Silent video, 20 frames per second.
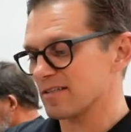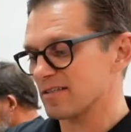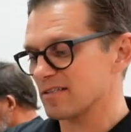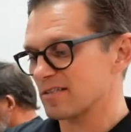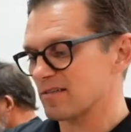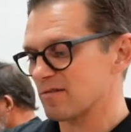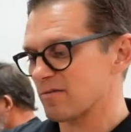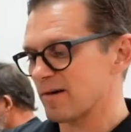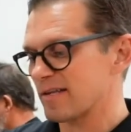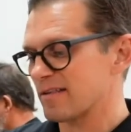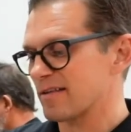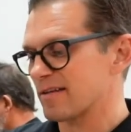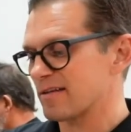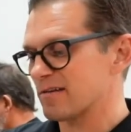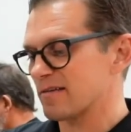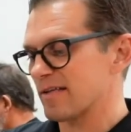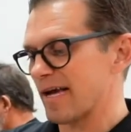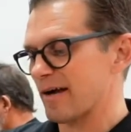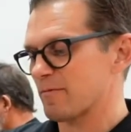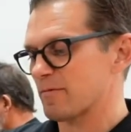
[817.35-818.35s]
to
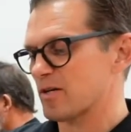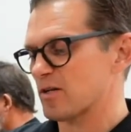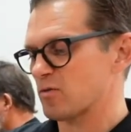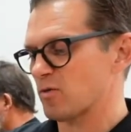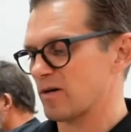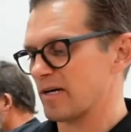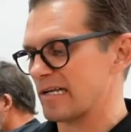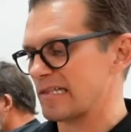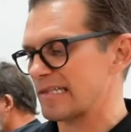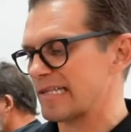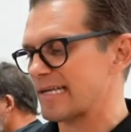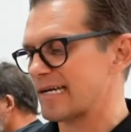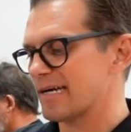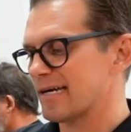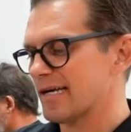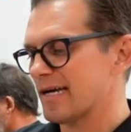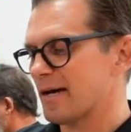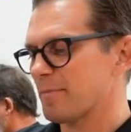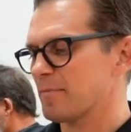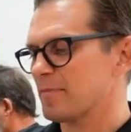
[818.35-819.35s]
do that. We just want to
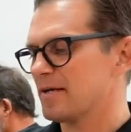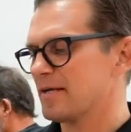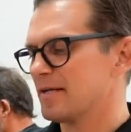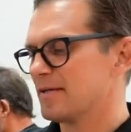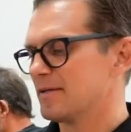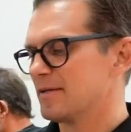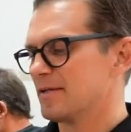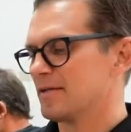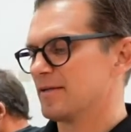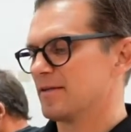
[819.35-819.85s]
clean it up.